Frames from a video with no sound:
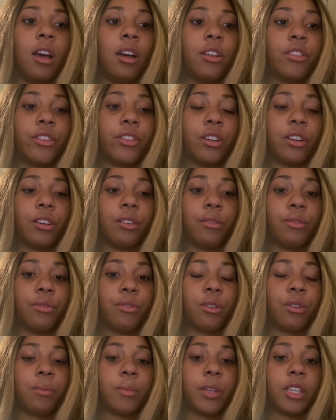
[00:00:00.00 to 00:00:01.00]
the
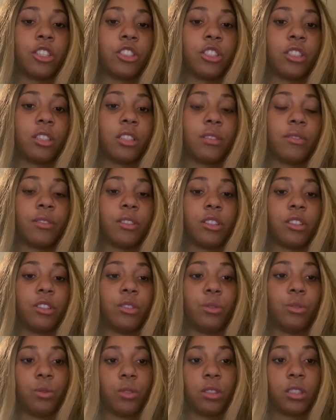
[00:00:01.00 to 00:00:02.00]
formation of a
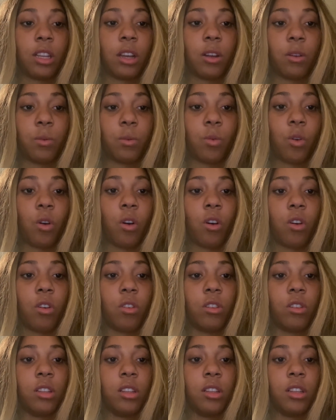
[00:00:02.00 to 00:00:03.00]
new cell
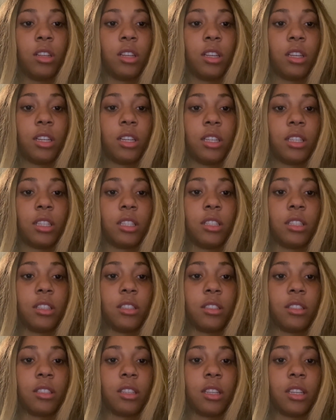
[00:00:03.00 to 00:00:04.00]
wall
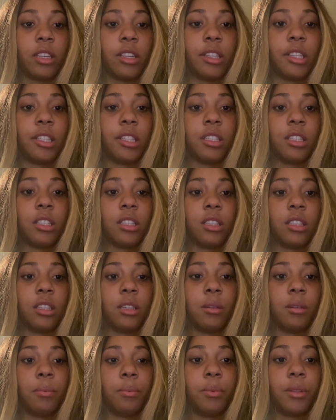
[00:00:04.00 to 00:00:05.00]
is in
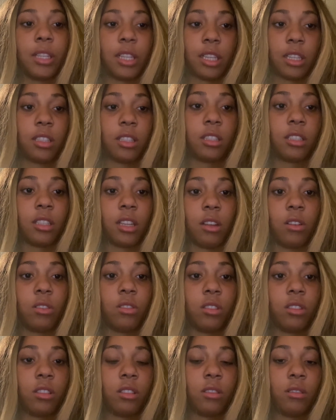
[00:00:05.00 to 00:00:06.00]
the plant
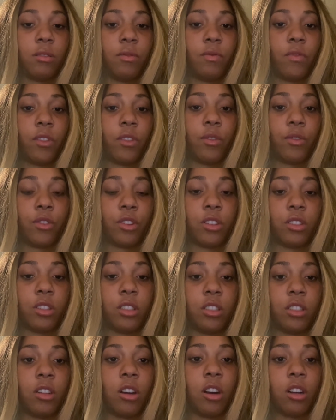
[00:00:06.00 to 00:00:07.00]
cells for the
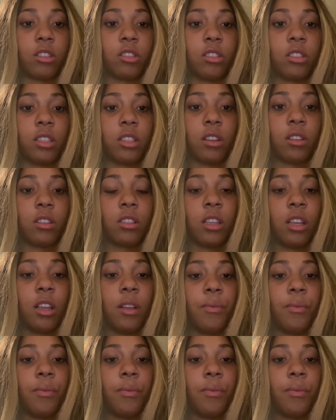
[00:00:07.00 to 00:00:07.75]
daughter cells.